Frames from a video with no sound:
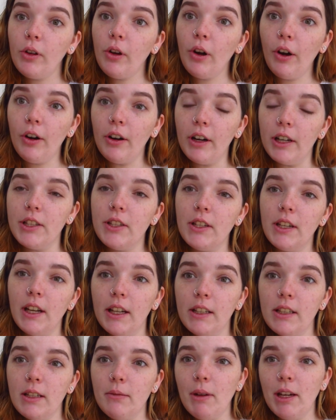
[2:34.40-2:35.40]
Alright, so
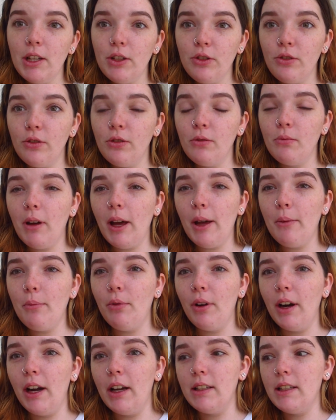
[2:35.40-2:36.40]
now to make sure my
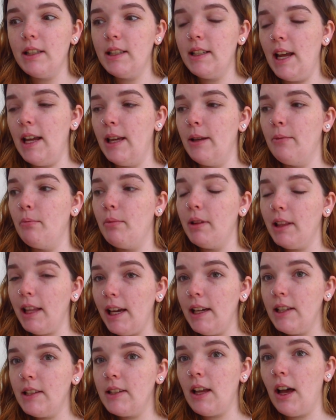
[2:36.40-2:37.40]
brows stay in
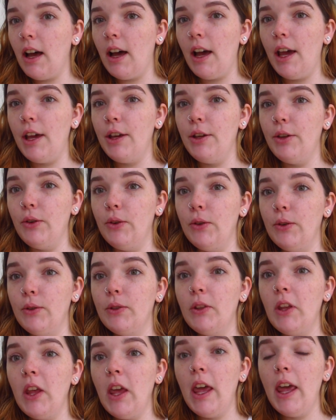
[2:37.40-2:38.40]
place, I
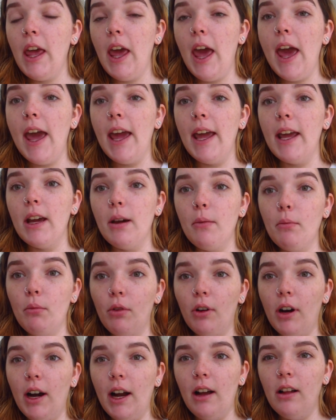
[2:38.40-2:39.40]
use a
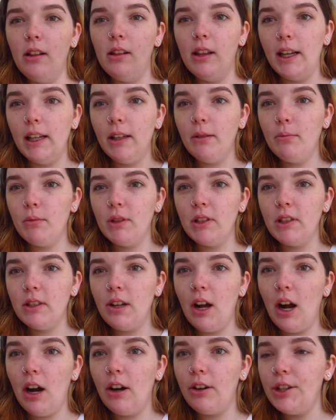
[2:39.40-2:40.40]
brow like
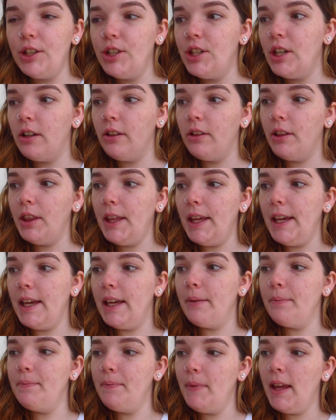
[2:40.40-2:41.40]
mascara gel
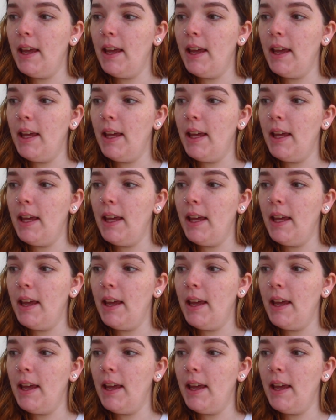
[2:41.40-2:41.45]
thing,